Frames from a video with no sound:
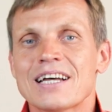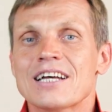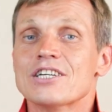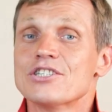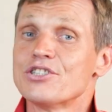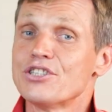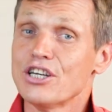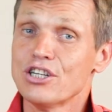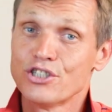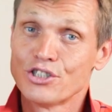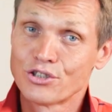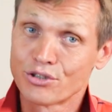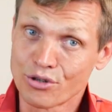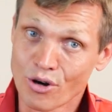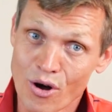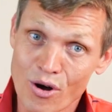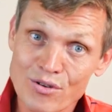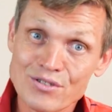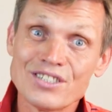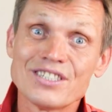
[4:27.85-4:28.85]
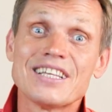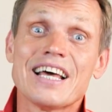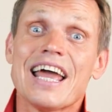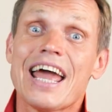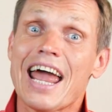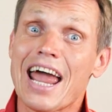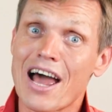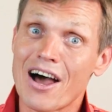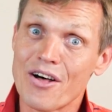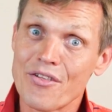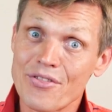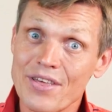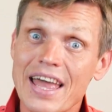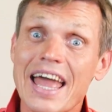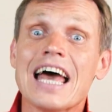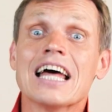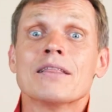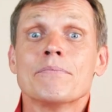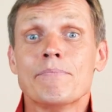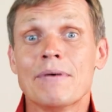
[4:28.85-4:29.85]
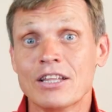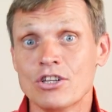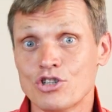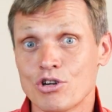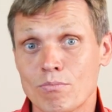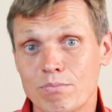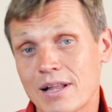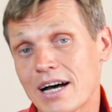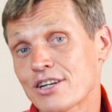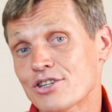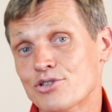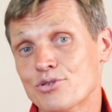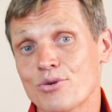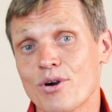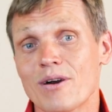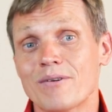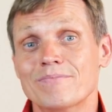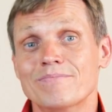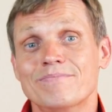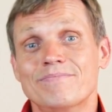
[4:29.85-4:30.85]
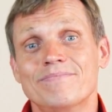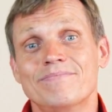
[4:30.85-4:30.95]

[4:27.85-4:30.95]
Stay strong, stay healthy, and manage your blood sugar.